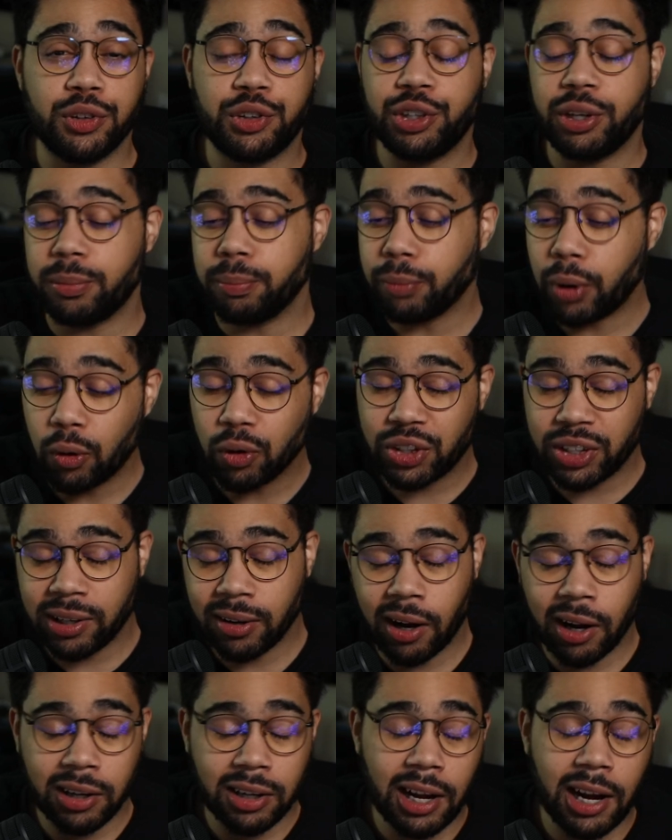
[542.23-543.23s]
shit and posting it
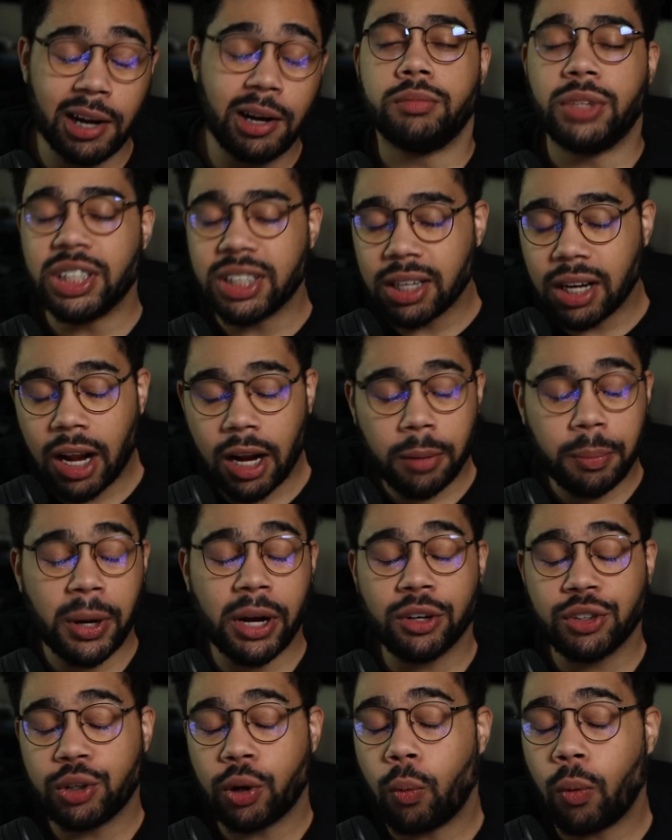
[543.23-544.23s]
online because a lot of
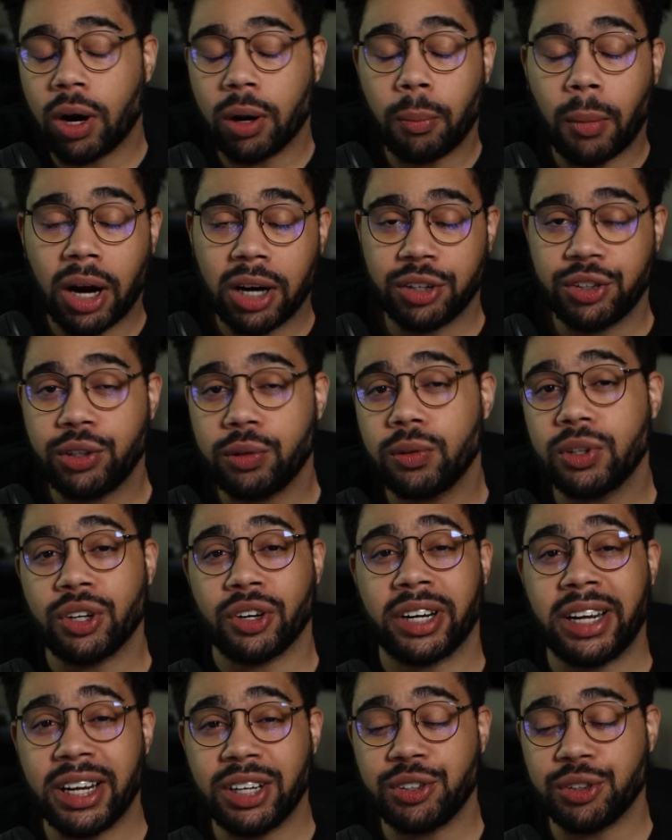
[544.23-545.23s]
parents don't want to monitor what their
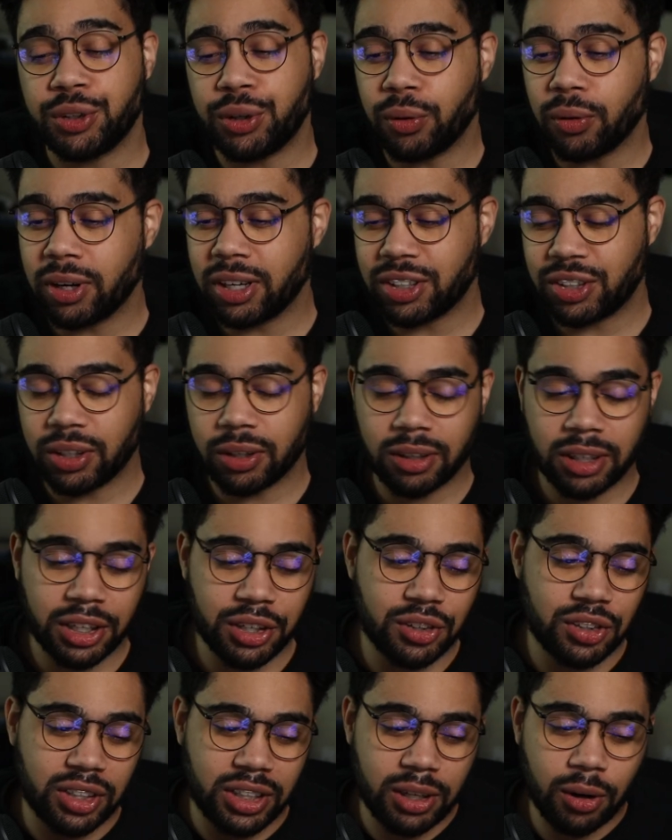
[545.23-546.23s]
kids are doing. And so then
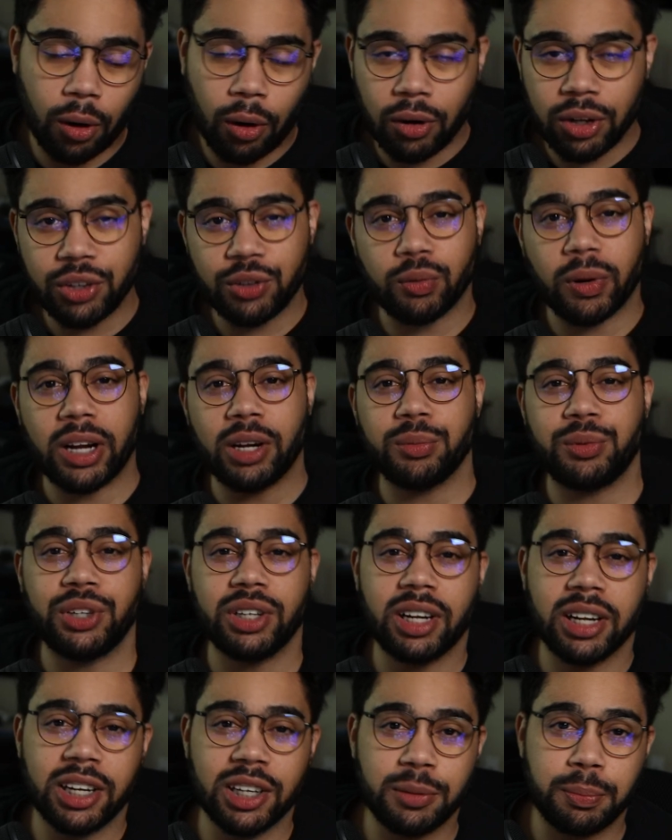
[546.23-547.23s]
you see all this random
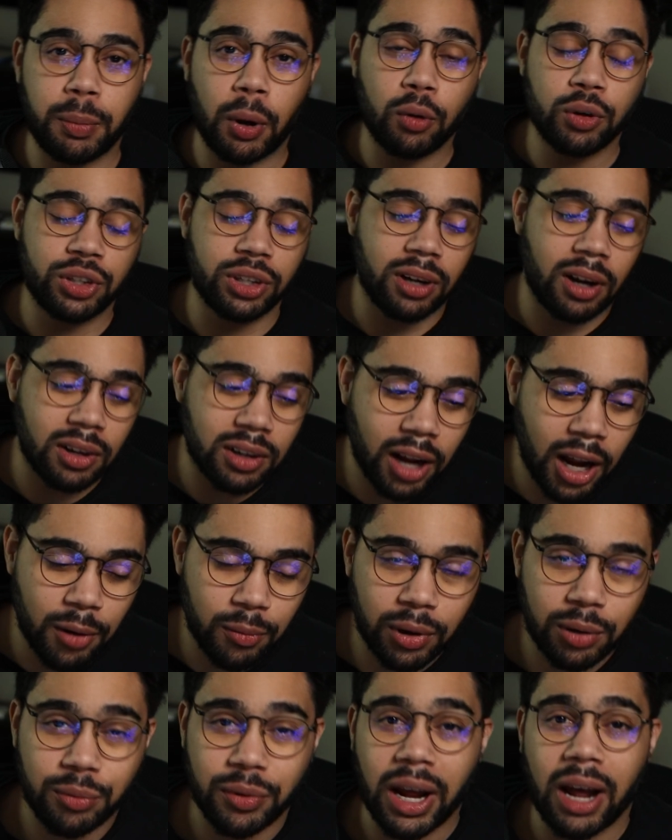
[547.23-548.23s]
shit that gets posted online
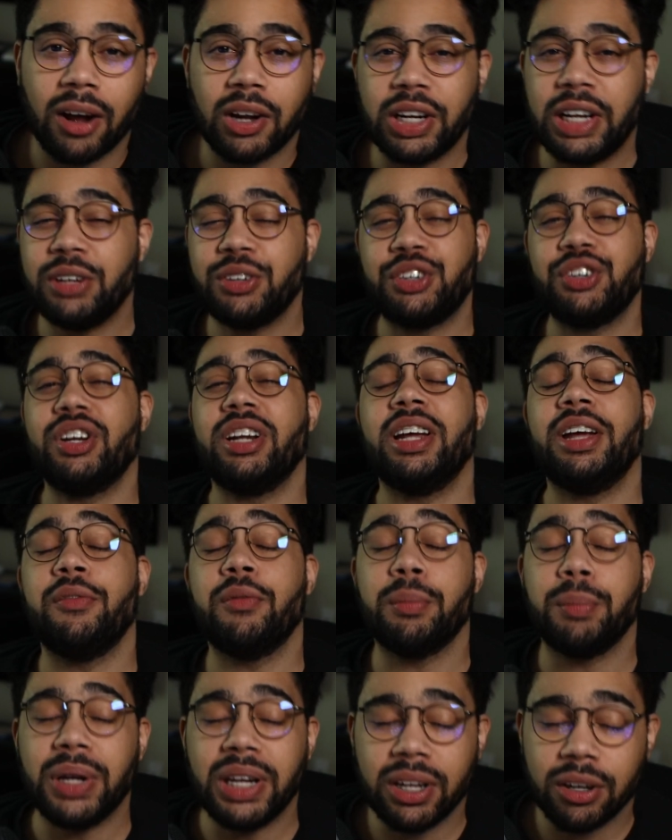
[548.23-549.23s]
when in reality, you shouldn't
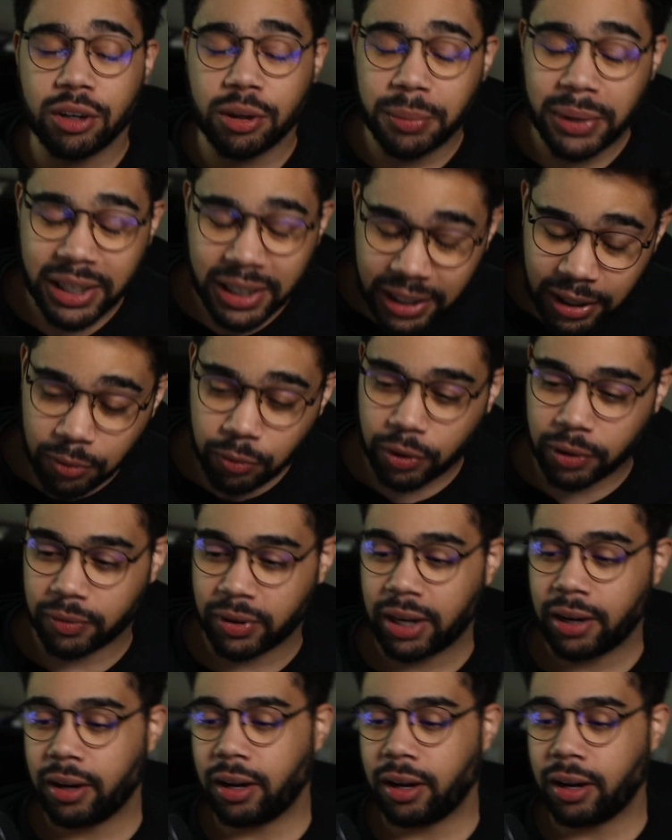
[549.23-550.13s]
even be there to begin with.